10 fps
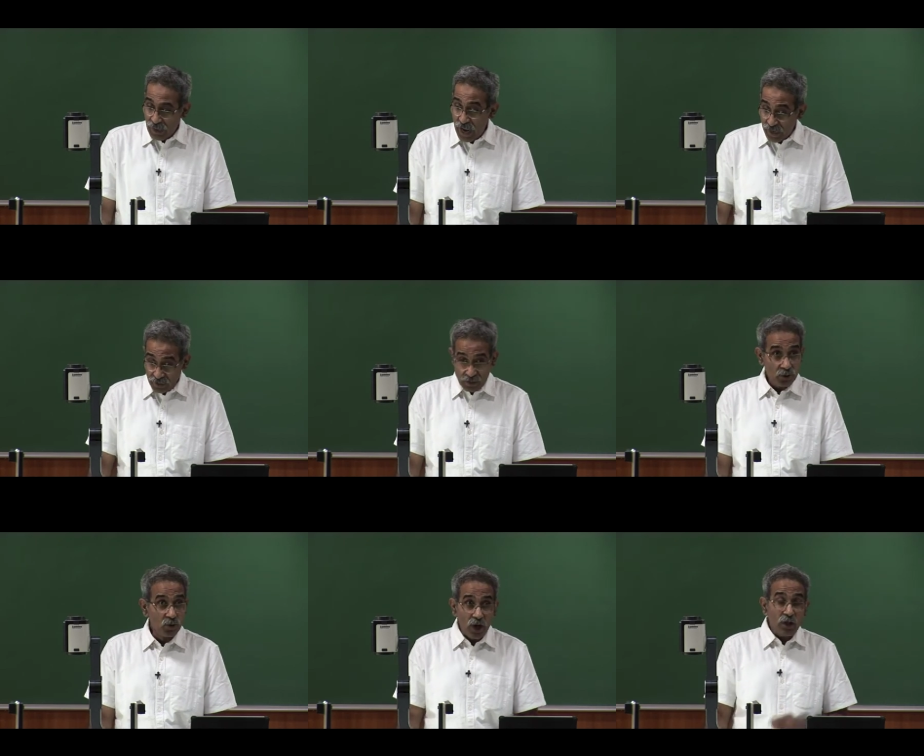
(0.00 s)
and
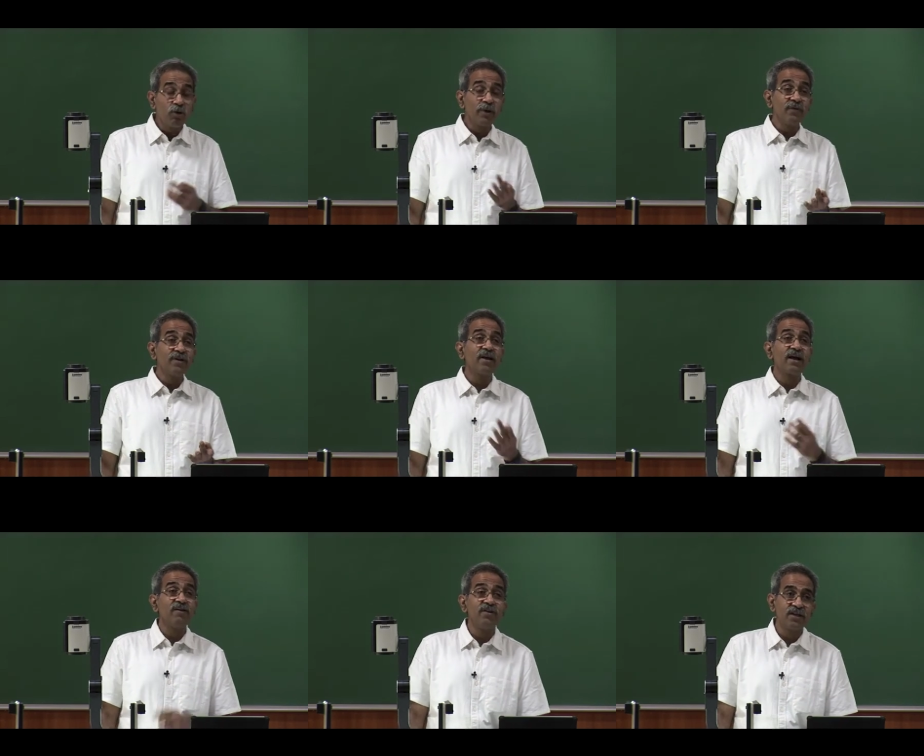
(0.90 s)
you will also be given the
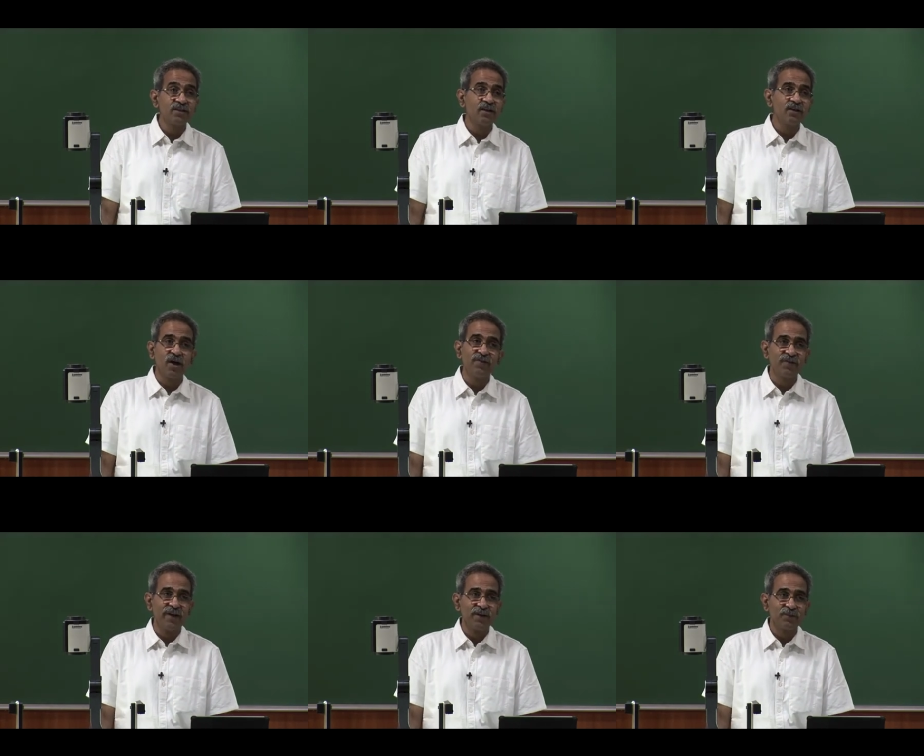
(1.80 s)
gravitational
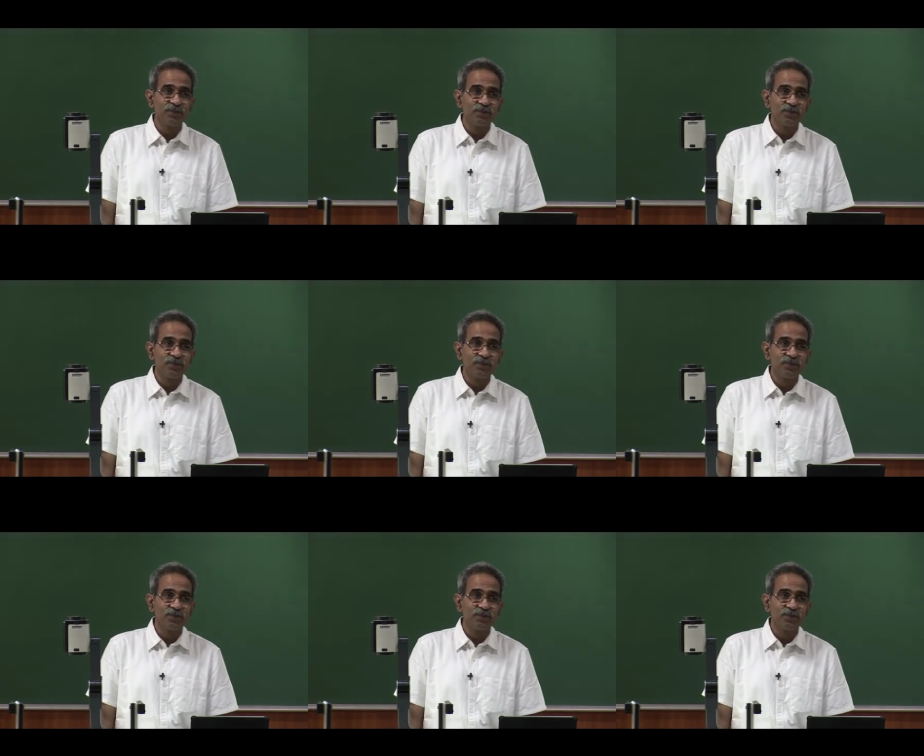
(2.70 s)
constant.